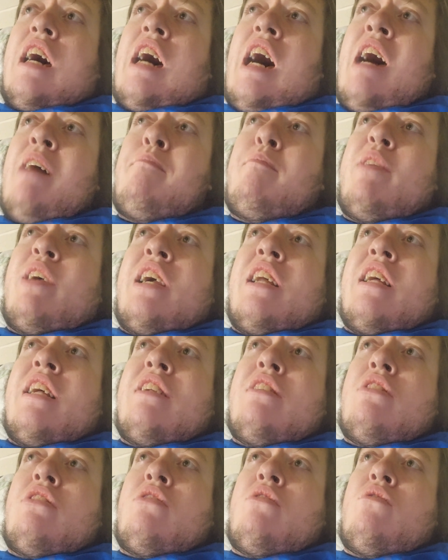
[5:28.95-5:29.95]
I'm
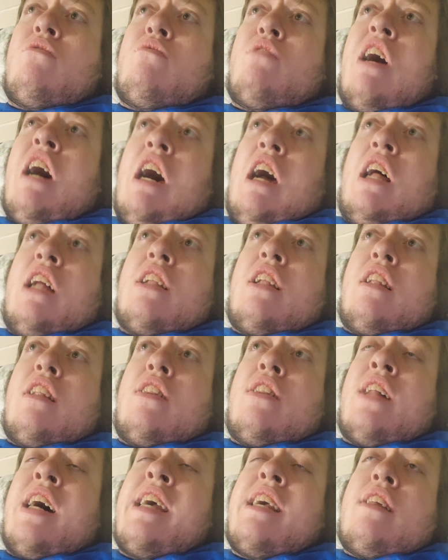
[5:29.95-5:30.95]
beginning to not
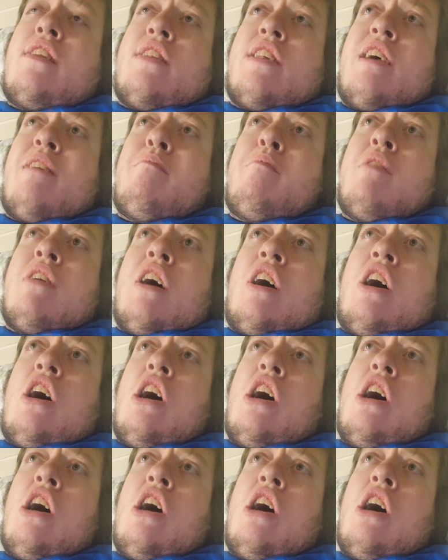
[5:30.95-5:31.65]
like them